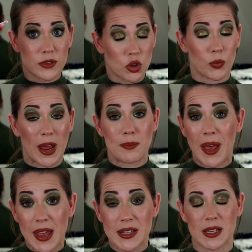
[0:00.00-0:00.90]
red
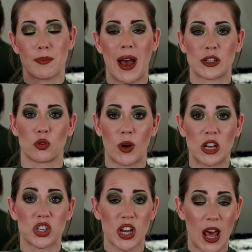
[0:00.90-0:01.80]
base and packed a
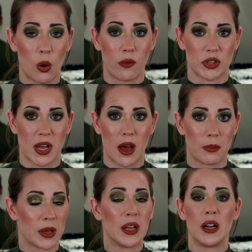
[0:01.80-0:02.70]
red shadow over
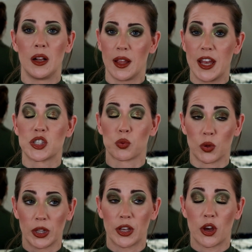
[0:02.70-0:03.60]
top, it's
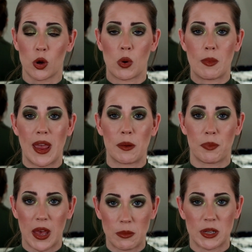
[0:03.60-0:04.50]
really going to remain
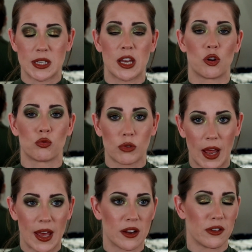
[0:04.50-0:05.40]
pigmented,
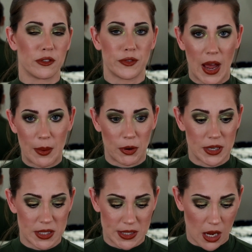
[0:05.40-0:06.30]
red,
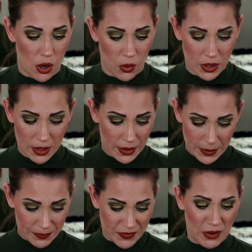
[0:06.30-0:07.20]
vibrant. So
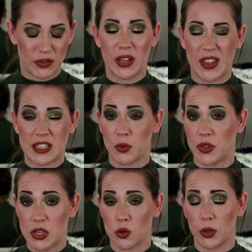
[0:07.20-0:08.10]
I feel like that's what
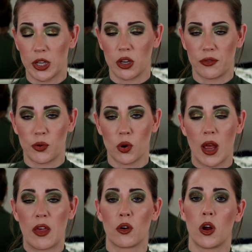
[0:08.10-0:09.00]
these are really good for.
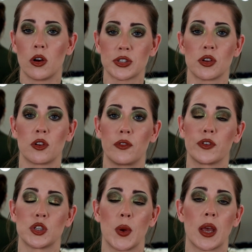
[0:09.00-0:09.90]
And they're also good
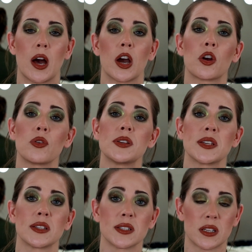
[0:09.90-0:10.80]
for doing cut
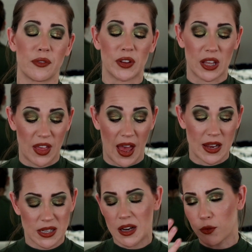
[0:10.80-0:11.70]
creases and stuff like
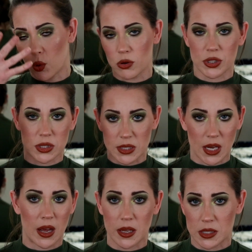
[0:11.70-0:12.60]
that. And of course,
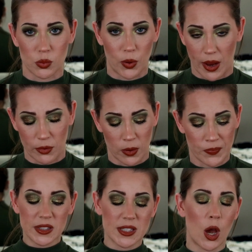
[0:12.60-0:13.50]
designs, whatever.
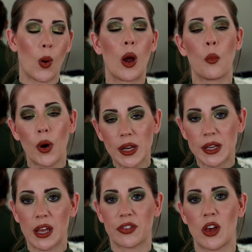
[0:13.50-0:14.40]
So I wanted
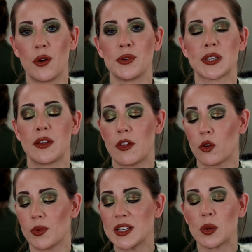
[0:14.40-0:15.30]
to get those. And then
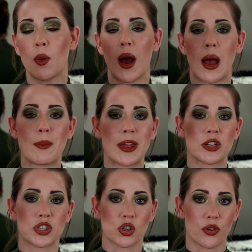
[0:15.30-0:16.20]
the reason why I made
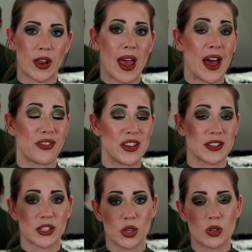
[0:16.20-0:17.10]
it sure that I had
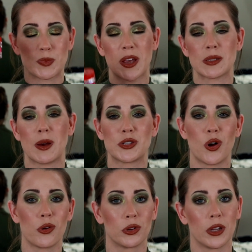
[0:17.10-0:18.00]
these too is because my
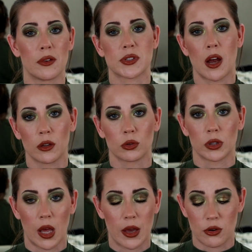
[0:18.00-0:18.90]
daughter loves colored
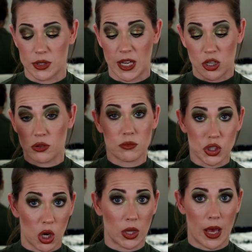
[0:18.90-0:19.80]
liners, like
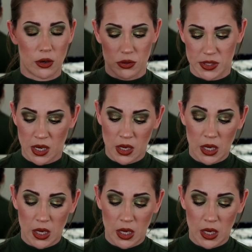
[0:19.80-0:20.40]
gel liners.